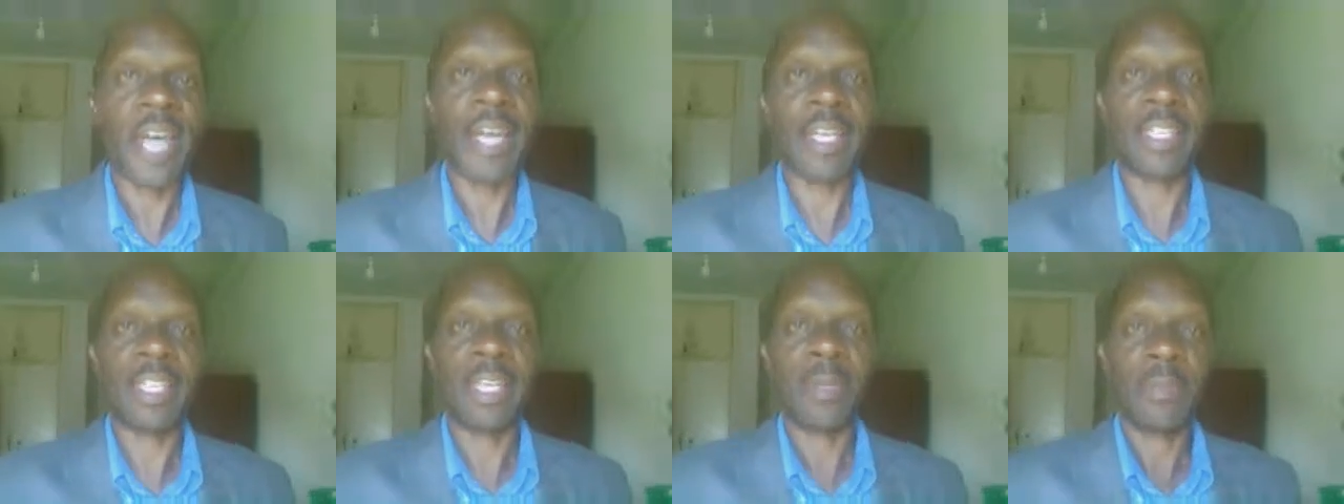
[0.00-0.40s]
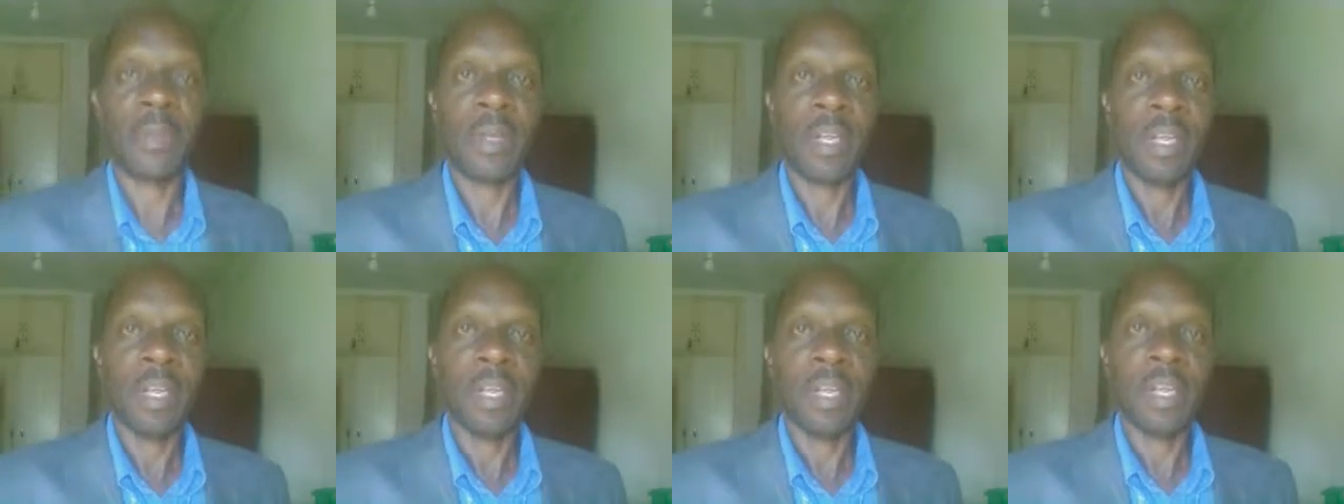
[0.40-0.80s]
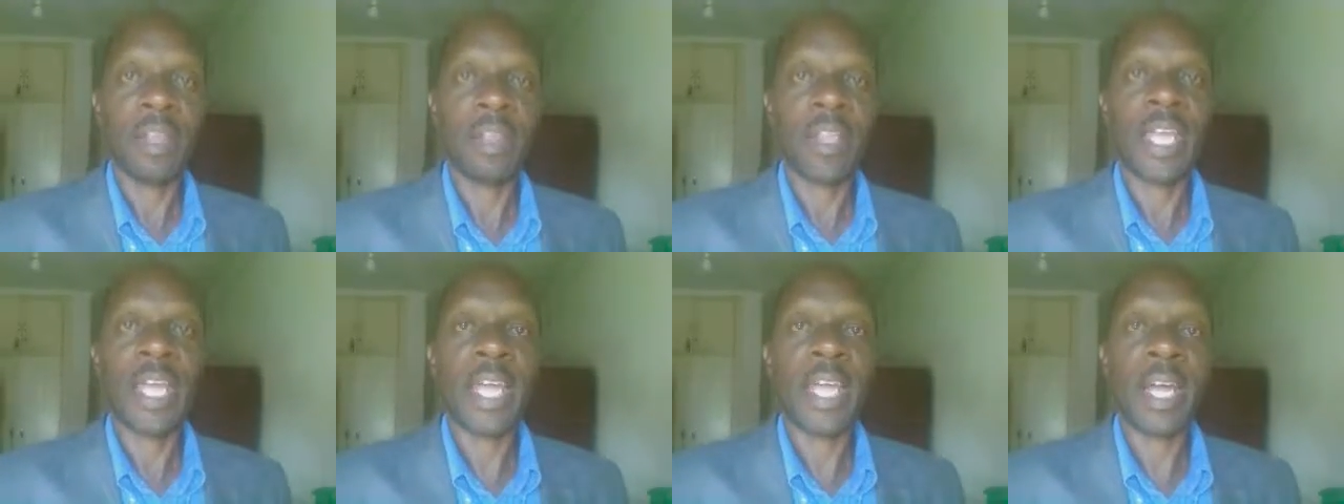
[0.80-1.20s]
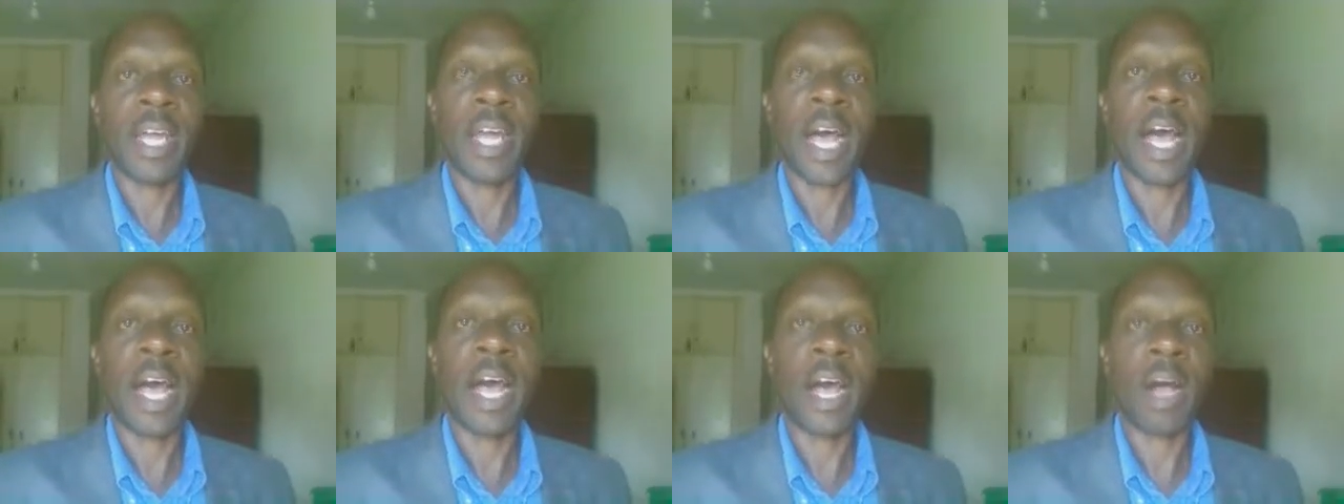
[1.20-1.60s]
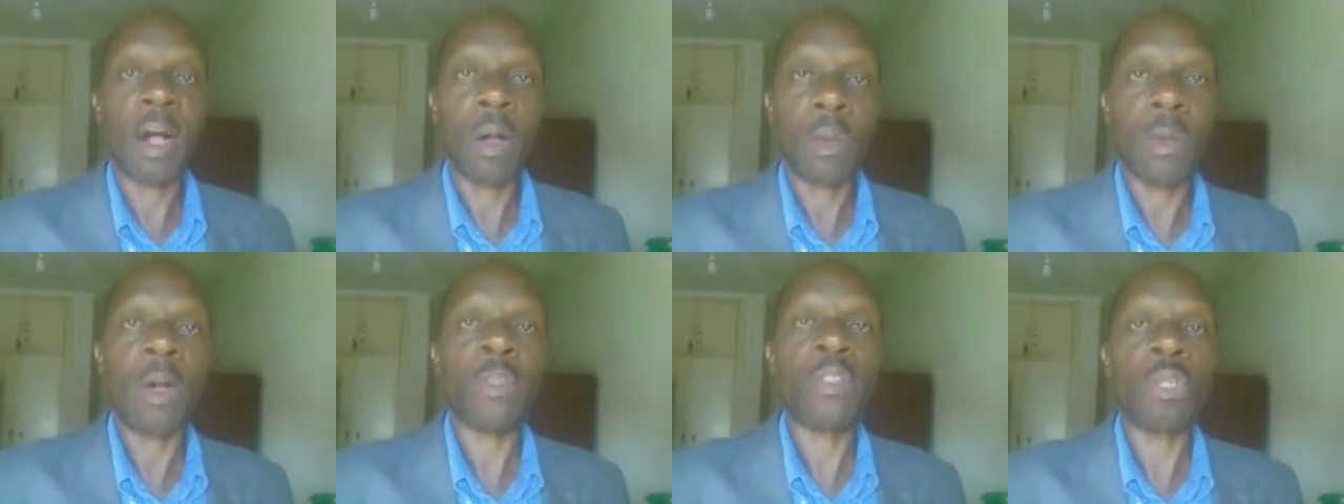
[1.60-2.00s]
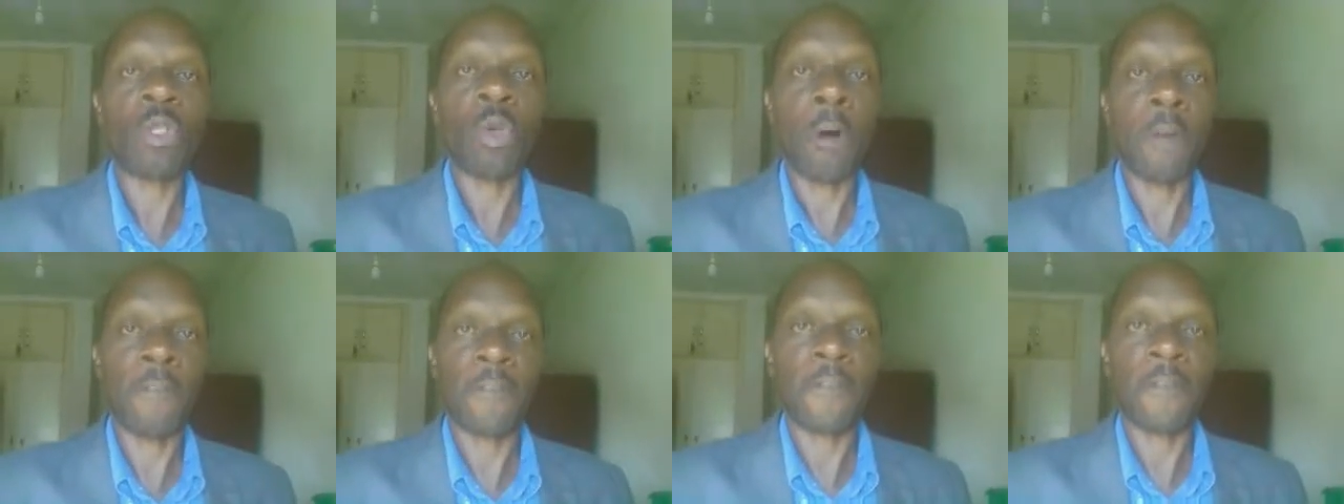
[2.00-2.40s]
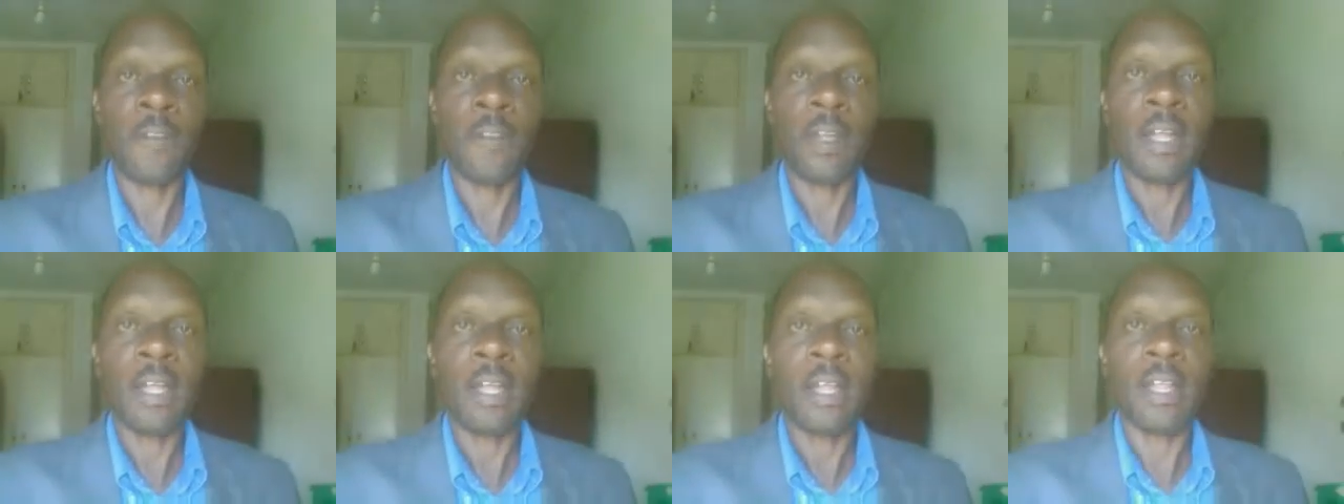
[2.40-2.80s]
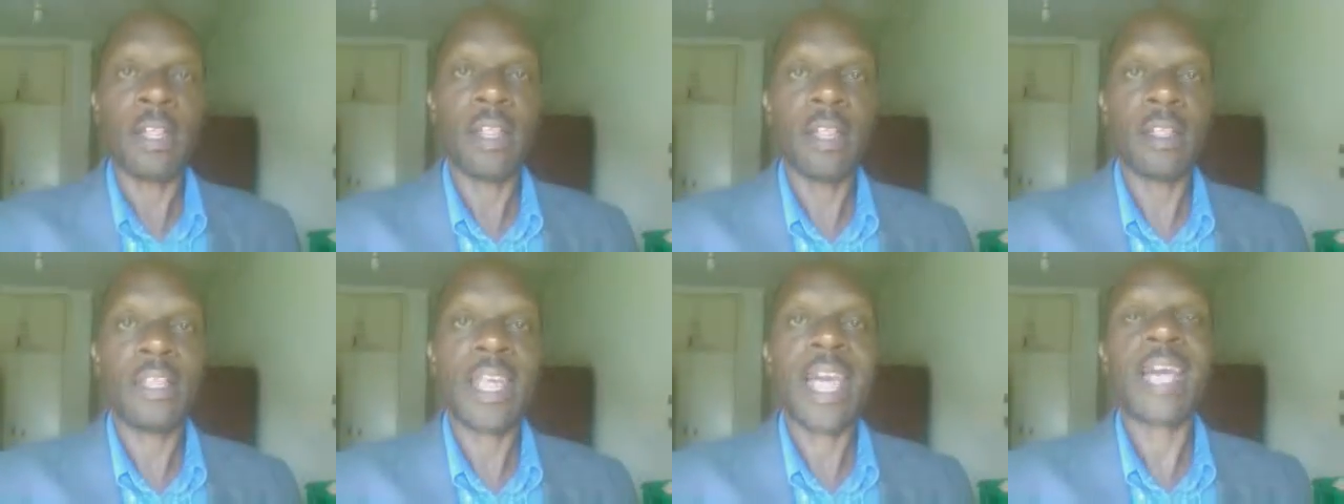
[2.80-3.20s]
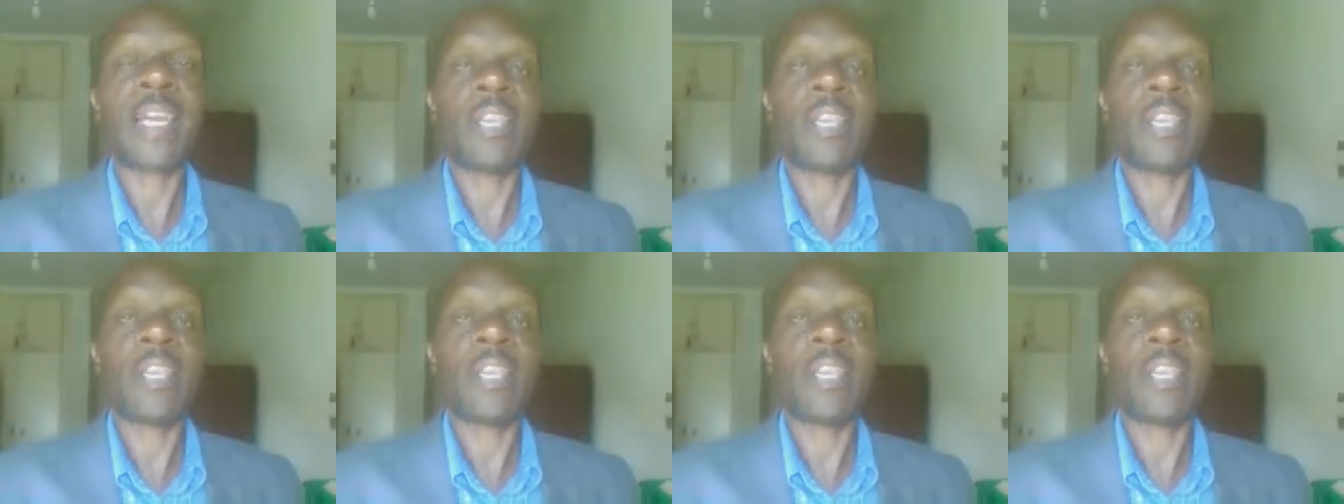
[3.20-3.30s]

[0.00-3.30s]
right. They are well thought of. They